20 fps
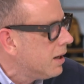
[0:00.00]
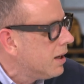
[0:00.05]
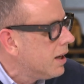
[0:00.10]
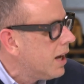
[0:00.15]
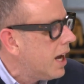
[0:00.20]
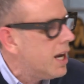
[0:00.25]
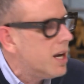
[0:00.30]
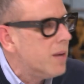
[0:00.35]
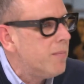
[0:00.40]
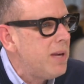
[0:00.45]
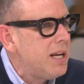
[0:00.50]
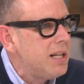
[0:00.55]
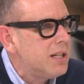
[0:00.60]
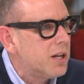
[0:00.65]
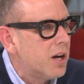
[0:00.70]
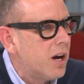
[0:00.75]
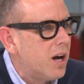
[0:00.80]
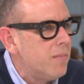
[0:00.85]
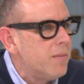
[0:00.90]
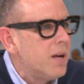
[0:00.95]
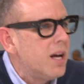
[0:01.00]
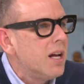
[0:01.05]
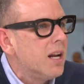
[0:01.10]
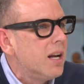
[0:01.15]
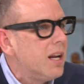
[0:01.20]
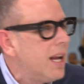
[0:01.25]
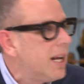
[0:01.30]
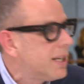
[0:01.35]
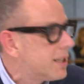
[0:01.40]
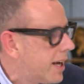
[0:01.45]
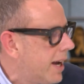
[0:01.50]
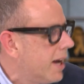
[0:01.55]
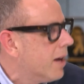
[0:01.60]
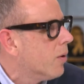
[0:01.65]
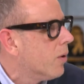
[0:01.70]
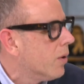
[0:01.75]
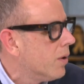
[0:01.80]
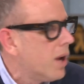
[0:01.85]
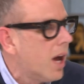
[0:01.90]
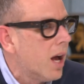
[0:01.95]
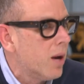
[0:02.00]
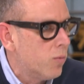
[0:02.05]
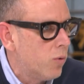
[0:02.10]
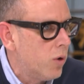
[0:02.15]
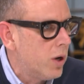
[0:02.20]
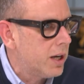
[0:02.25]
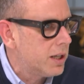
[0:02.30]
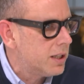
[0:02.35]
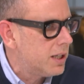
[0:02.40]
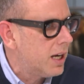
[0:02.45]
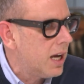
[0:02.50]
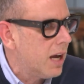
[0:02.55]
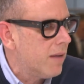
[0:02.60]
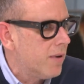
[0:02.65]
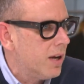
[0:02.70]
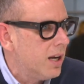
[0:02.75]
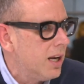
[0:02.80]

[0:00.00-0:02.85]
In the meantime, let's get on and work together.